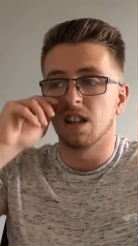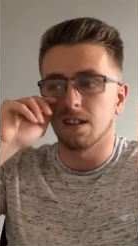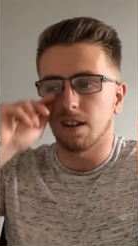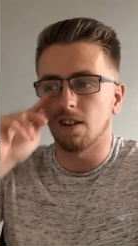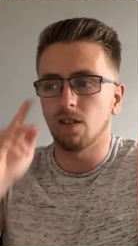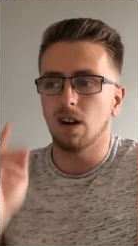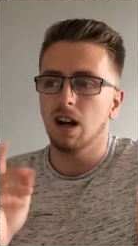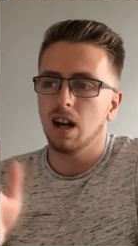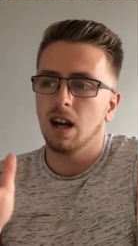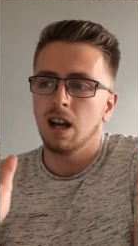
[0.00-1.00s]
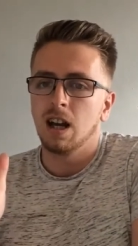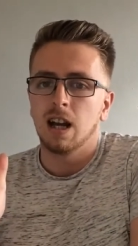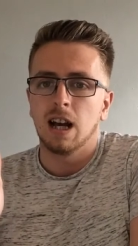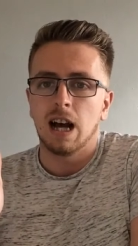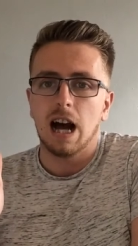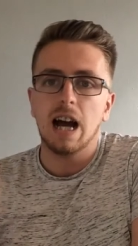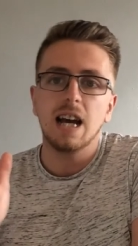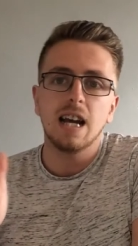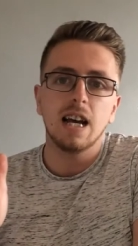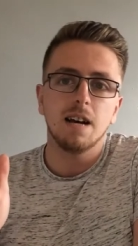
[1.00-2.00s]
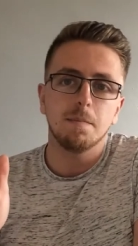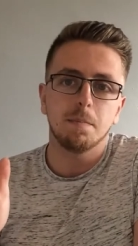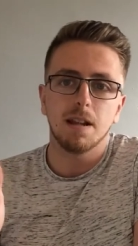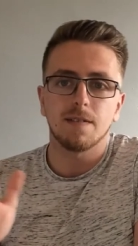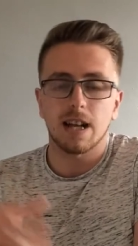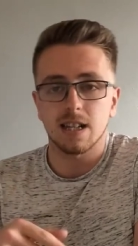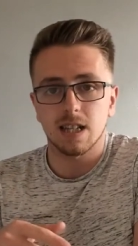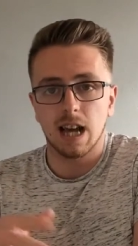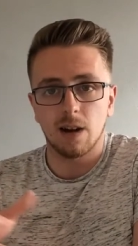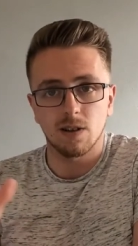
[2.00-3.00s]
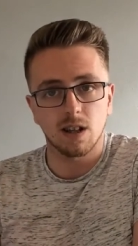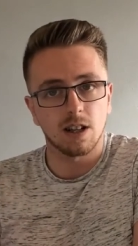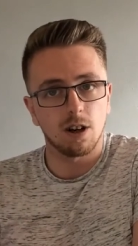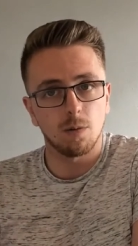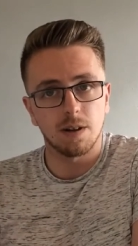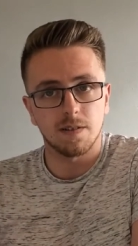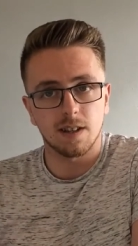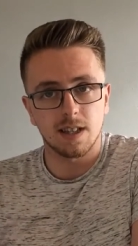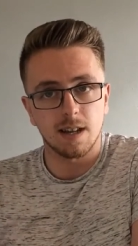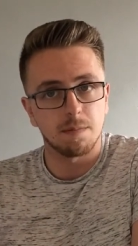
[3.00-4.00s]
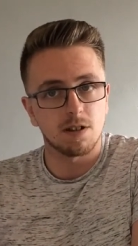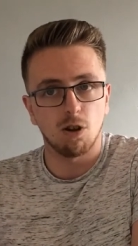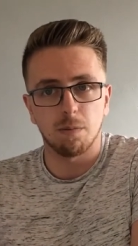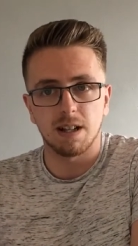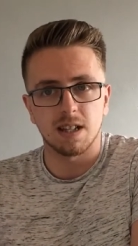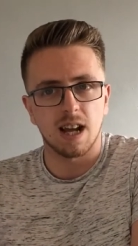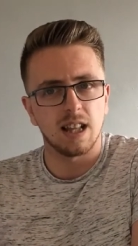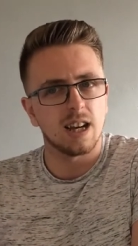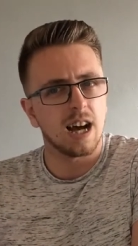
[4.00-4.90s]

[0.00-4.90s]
So I believe that's how it's going to go with Tim the Toolman Taylor.